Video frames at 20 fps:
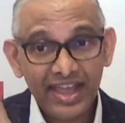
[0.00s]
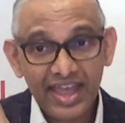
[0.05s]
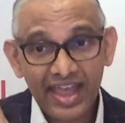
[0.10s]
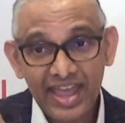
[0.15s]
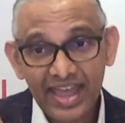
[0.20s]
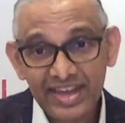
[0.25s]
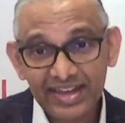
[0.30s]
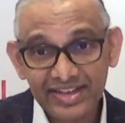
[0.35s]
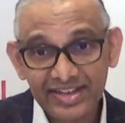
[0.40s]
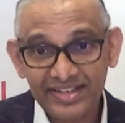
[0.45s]

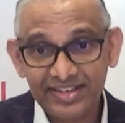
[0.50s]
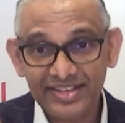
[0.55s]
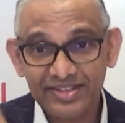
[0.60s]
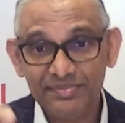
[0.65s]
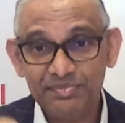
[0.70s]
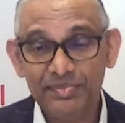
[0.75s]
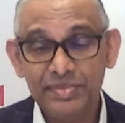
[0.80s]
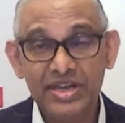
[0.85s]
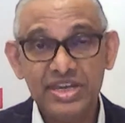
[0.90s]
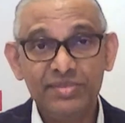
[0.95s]
at
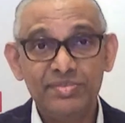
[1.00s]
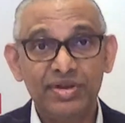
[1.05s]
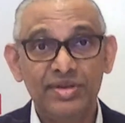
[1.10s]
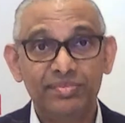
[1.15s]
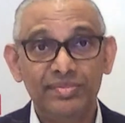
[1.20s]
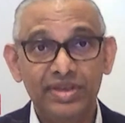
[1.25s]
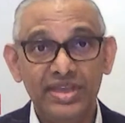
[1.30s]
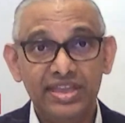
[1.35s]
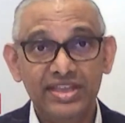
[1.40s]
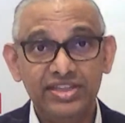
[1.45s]

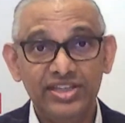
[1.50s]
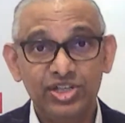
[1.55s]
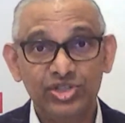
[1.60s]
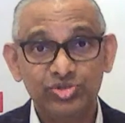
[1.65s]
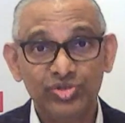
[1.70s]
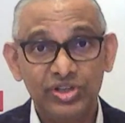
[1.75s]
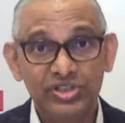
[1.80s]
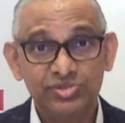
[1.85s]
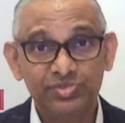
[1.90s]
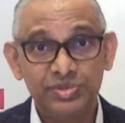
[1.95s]
minimum in the
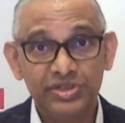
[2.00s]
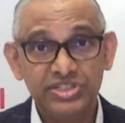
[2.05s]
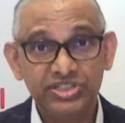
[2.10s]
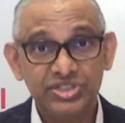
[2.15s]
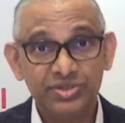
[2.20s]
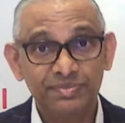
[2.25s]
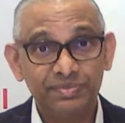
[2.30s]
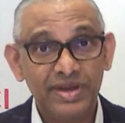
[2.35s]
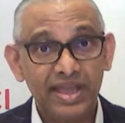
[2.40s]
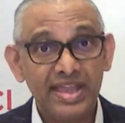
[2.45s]
12th
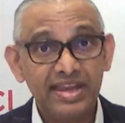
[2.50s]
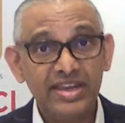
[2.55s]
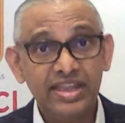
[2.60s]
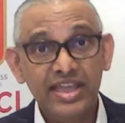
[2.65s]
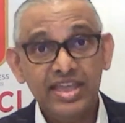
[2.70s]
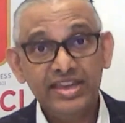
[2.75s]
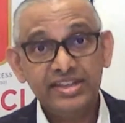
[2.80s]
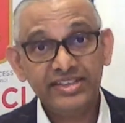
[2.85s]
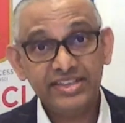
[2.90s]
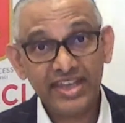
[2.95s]
Malaysia Plan,
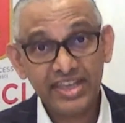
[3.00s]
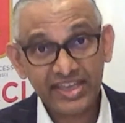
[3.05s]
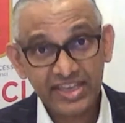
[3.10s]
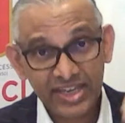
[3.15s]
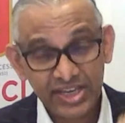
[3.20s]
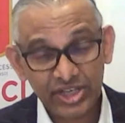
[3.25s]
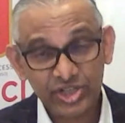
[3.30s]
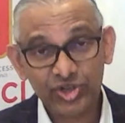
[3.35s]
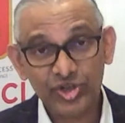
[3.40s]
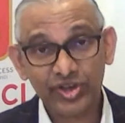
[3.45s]

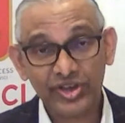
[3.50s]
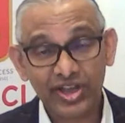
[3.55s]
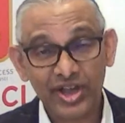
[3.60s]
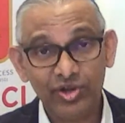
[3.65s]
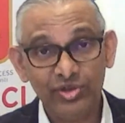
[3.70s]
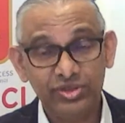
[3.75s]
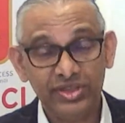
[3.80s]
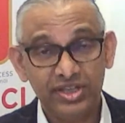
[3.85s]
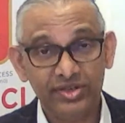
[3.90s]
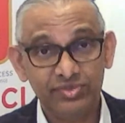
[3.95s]
taking into
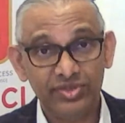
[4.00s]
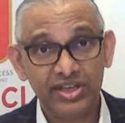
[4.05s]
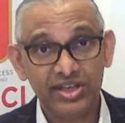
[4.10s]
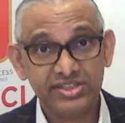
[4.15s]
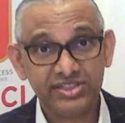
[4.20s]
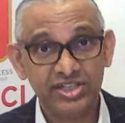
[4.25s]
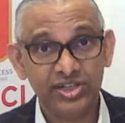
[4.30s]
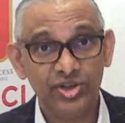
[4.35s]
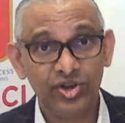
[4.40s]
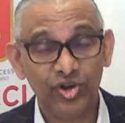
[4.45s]
account that we
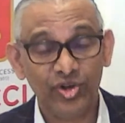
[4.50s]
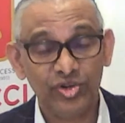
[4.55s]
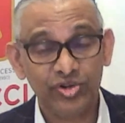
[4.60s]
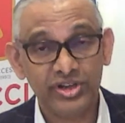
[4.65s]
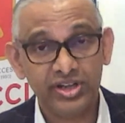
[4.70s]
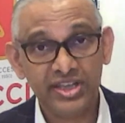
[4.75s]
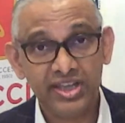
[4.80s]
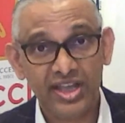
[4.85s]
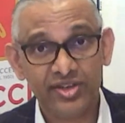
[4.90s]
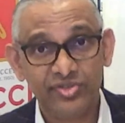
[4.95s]
actually
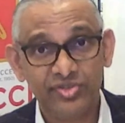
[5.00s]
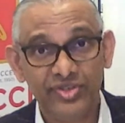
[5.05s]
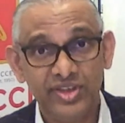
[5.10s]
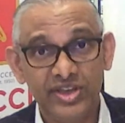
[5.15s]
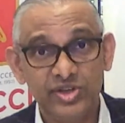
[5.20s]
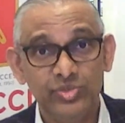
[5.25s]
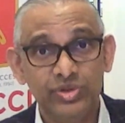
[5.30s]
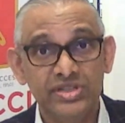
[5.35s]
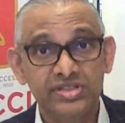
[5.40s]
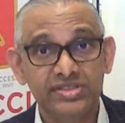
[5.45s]
already have
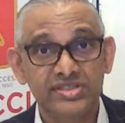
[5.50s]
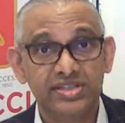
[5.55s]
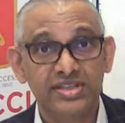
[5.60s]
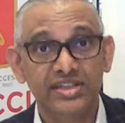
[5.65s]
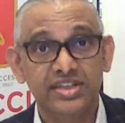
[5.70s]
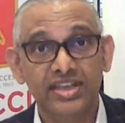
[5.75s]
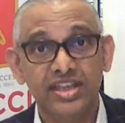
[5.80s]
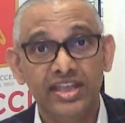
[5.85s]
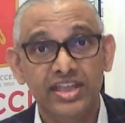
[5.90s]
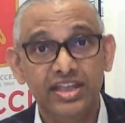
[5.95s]
headwinds
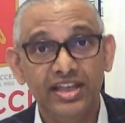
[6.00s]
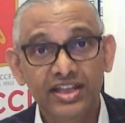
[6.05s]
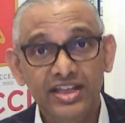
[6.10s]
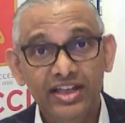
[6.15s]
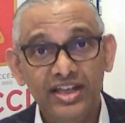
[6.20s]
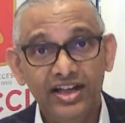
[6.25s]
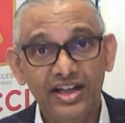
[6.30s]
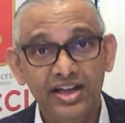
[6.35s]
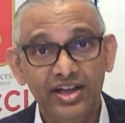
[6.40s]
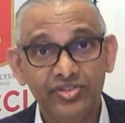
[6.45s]
in the
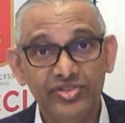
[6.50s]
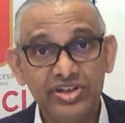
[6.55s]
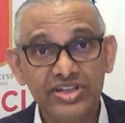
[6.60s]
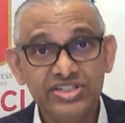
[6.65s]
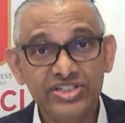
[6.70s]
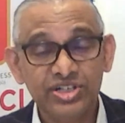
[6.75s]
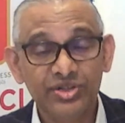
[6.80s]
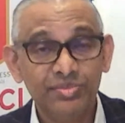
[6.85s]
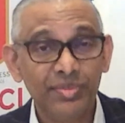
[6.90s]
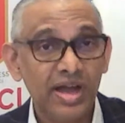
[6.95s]

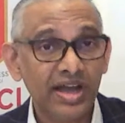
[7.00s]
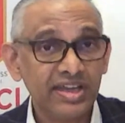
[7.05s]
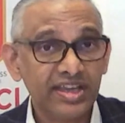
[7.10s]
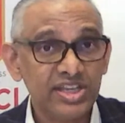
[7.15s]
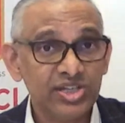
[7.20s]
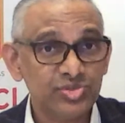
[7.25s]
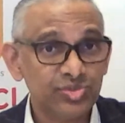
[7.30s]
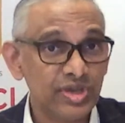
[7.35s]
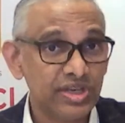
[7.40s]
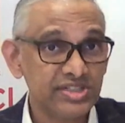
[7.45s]
regional
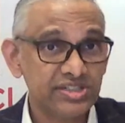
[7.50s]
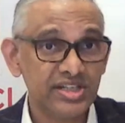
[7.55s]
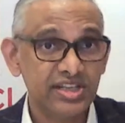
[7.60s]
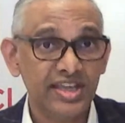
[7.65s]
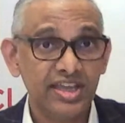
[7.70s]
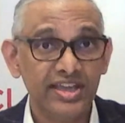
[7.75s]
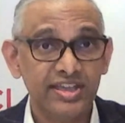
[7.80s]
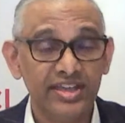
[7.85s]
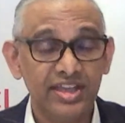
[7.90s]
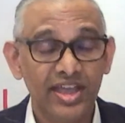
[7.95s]
market. We actually
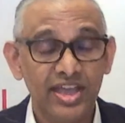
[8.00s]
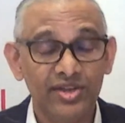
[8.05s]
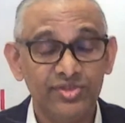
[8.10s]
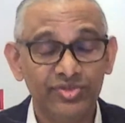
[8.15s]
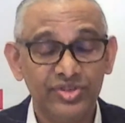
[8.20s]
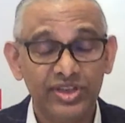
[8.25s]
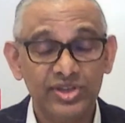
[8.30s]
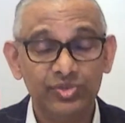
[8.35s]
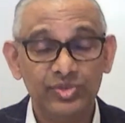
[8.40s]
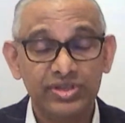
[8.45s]
have
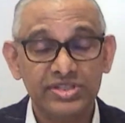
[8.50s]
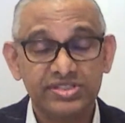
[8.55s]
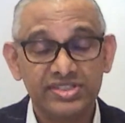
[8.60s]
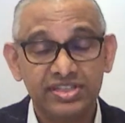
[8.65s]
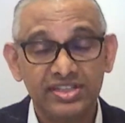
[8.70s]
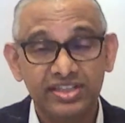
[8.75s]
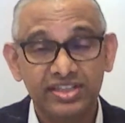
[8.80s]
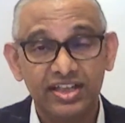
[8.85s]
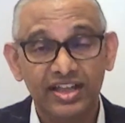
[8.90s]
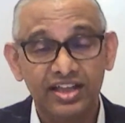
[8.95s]
headwinds
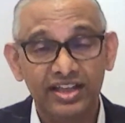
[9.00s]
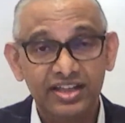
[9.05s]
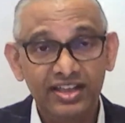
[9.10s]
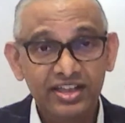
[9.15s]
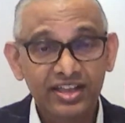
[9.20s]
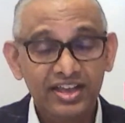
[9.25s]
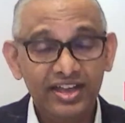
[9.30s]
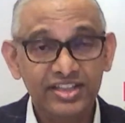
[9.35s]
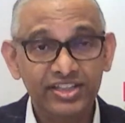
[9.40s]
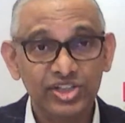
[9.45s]
in the
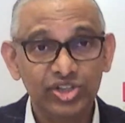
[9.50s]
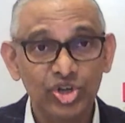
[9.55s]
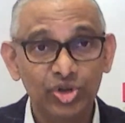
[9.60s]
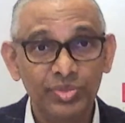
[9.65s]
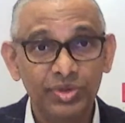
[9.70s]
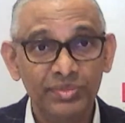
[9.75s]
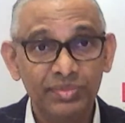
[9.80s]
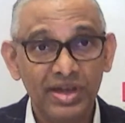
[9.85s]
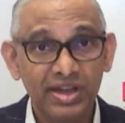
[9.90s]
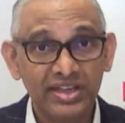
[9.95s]

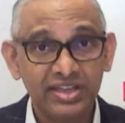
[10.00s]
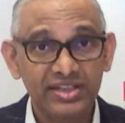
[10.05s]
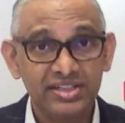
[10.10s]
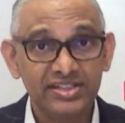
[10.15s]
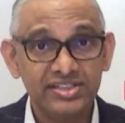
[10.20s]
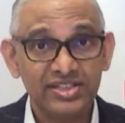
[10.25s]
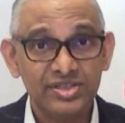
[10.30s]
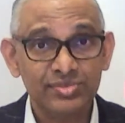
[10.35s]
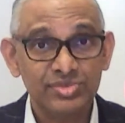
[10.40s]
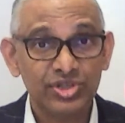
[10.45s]
global market
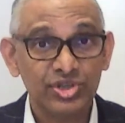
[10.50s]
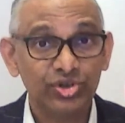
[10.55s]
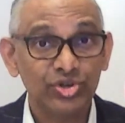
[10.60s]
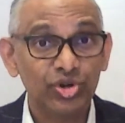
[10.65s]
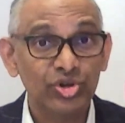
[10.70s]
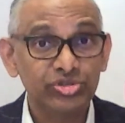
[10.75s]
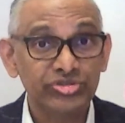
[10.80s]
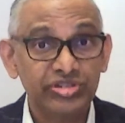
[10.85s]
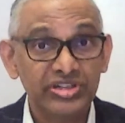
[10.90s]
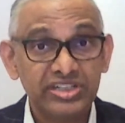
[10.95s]
in terms of
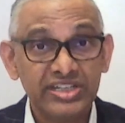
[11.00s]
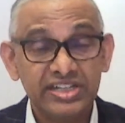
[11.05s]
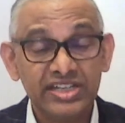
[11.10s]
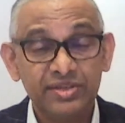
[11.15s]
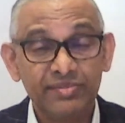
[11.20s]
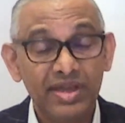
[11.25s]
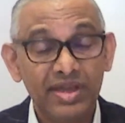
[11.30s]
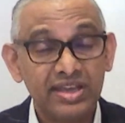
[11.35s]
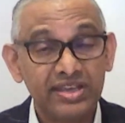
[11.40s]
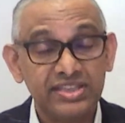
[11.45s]
growth
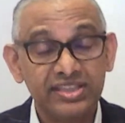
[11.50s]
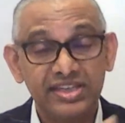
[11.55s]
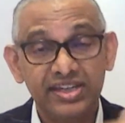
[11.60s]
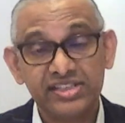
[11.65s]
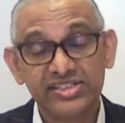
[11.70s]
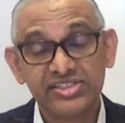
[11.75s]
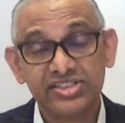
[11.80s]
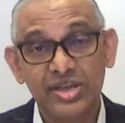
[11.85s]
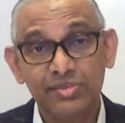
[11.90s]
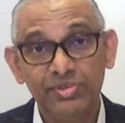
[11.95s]
returning back in the
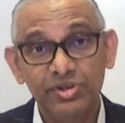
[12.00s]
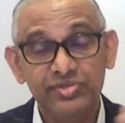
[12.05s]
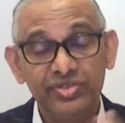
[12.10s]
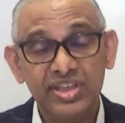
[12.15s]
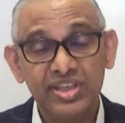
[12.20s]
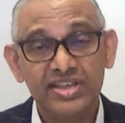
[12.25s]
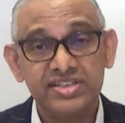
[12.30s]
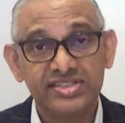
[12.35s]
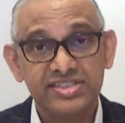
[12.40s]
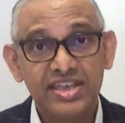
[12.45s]
next couple of
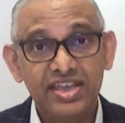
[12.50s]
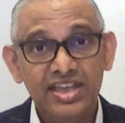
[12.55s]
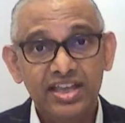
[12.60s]
years.